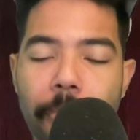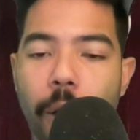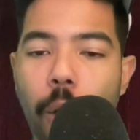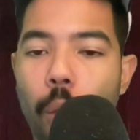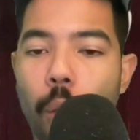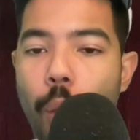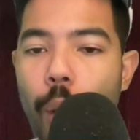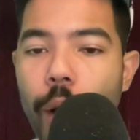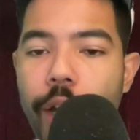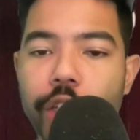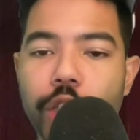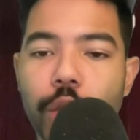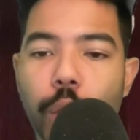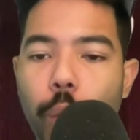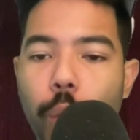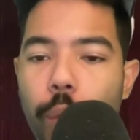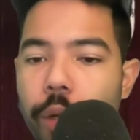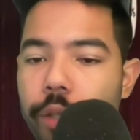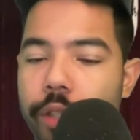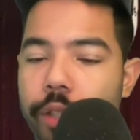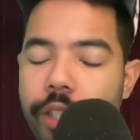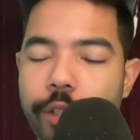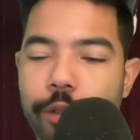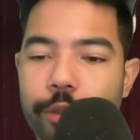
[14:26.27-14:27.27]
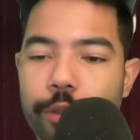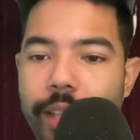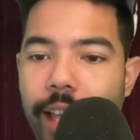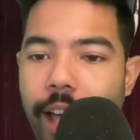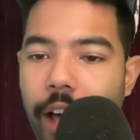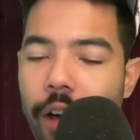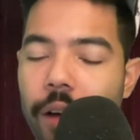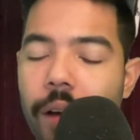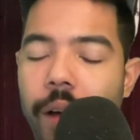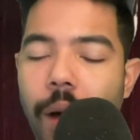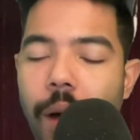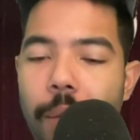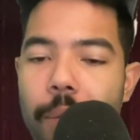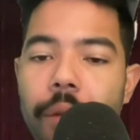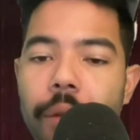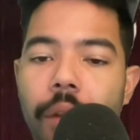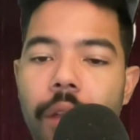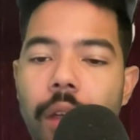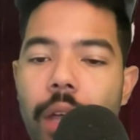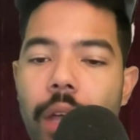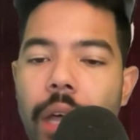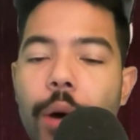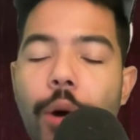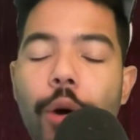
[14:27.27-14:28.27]
which World Series outcome
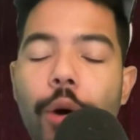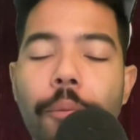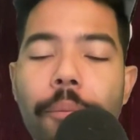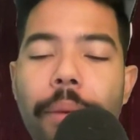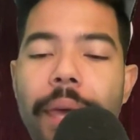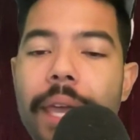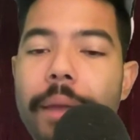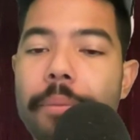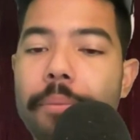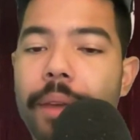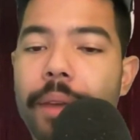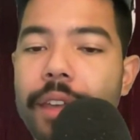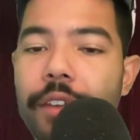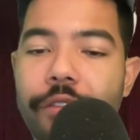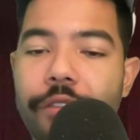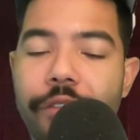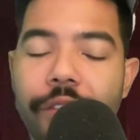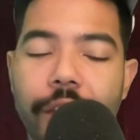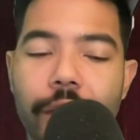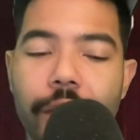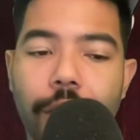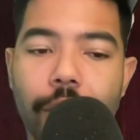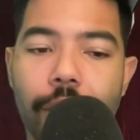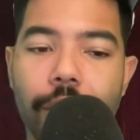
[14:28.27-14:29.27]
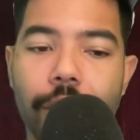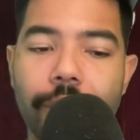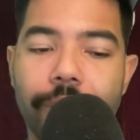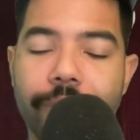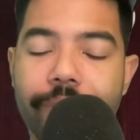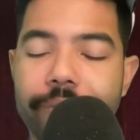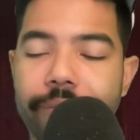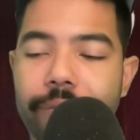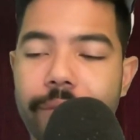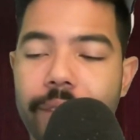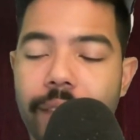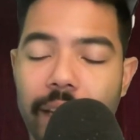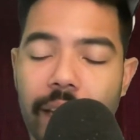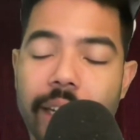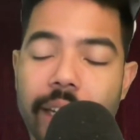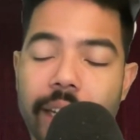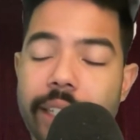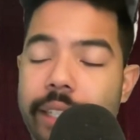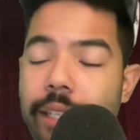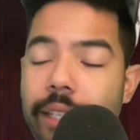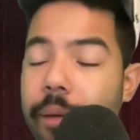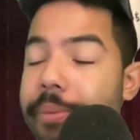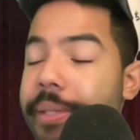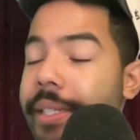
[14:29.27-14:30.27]
will make me feel the
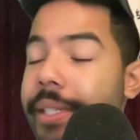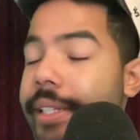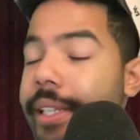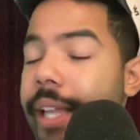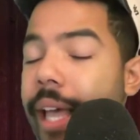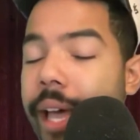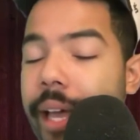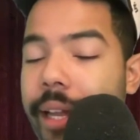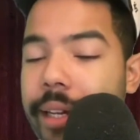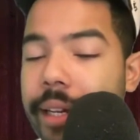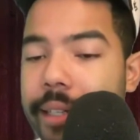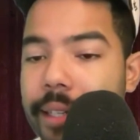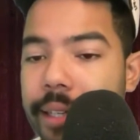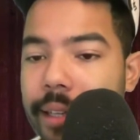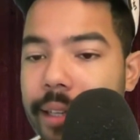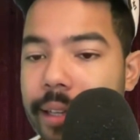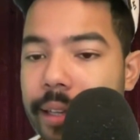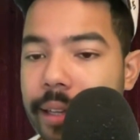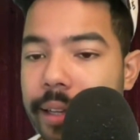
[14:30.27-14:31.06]
least upset,